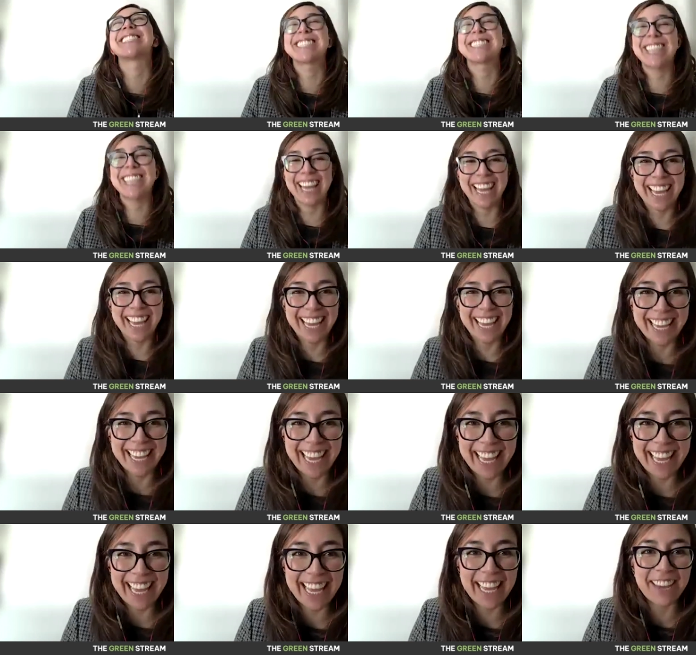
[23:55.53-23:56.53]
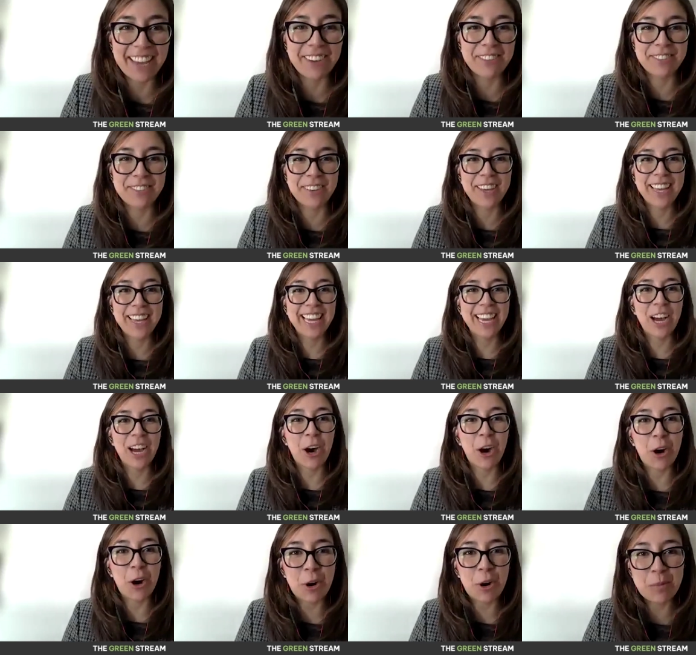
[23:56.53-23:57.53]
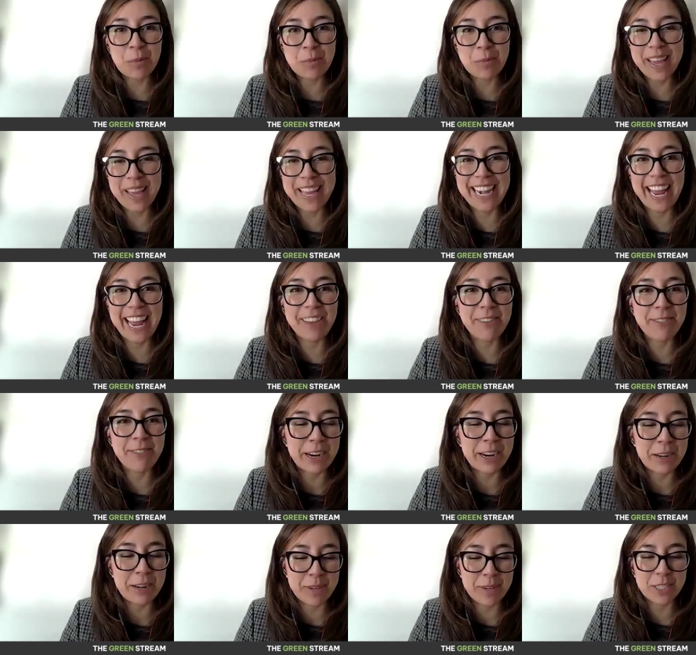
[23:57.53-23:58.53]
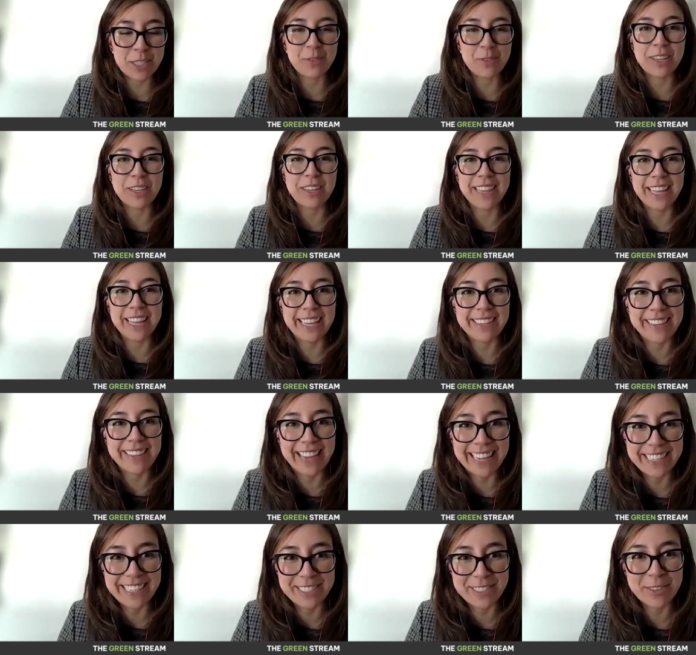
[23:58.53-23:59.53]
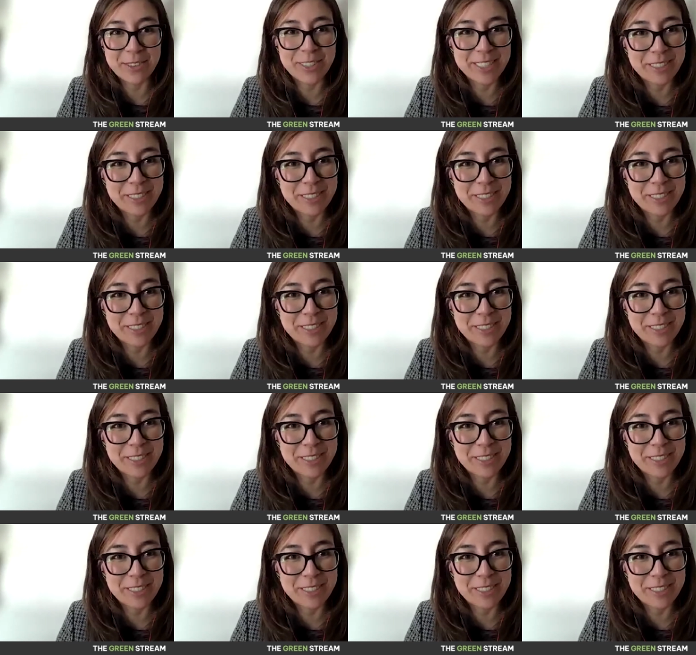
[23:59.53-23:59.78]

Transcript: Uh, I have hope and I very much feel like a dinosaur